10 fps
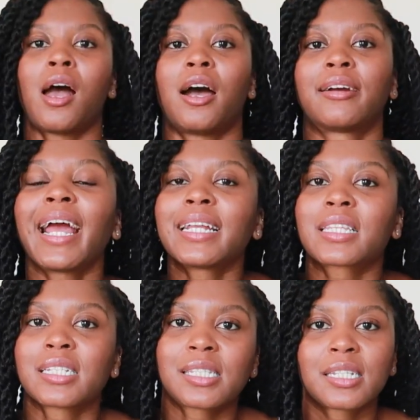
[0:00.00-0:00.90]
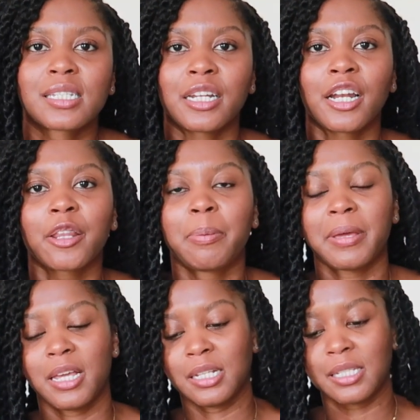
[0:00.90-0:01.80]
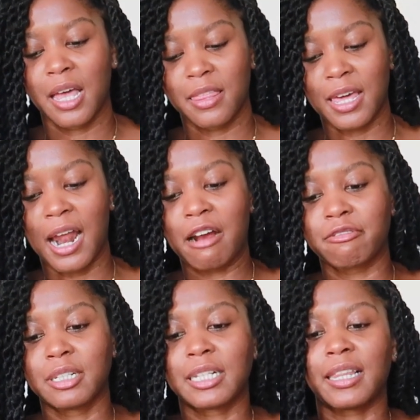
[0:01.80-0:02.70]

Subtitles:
All right, this is another piece that I really